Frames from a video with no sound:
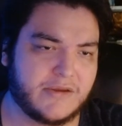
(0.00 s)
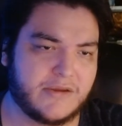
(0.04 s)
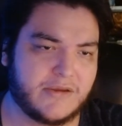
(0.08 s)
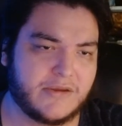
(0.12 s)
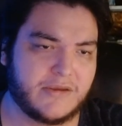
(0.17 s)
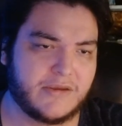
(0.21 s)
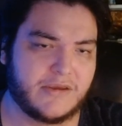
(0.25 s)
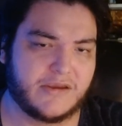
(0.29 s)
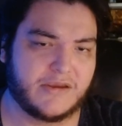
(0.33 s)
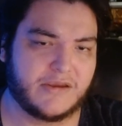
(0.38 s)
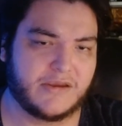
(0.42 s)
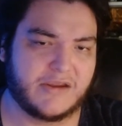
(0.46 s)

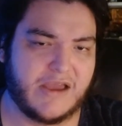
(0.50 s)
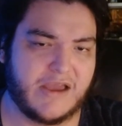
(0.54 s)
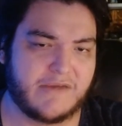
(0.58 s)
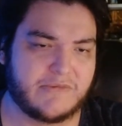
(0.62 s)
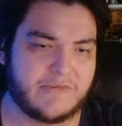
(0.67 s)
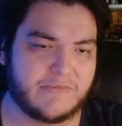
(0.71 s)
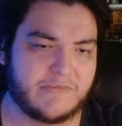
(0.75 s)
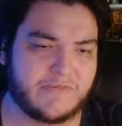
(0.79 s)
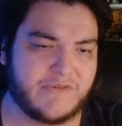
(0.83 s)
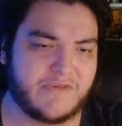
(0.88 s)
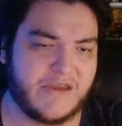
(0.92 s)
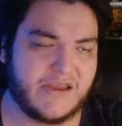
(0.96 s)
You can have them
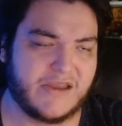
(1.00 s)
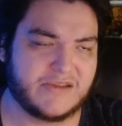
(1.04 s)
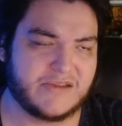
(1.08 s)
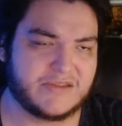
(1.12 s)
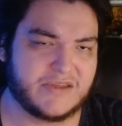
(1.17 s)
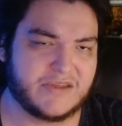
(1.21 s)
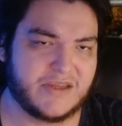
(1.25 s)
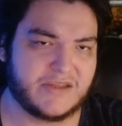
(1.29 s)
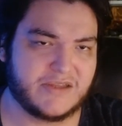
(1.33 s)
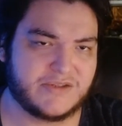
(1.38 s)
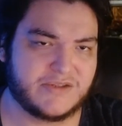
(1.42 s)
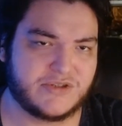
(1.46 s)
face
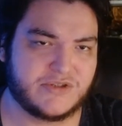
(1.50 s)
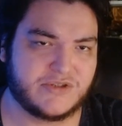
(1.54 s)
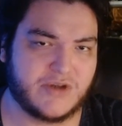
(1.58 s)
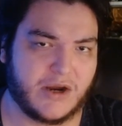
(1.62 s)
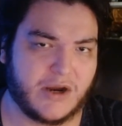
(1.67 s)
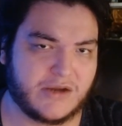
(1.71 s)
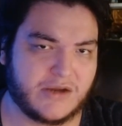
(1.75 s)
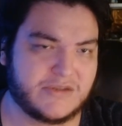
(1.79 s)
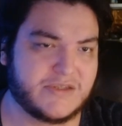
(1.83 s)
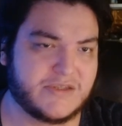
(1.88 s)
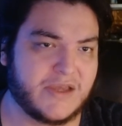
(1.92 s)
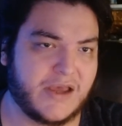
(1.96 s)
against
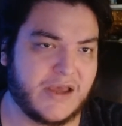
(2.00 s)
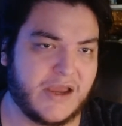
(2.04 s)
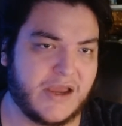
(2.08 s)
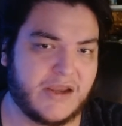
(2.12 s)
Darkseid.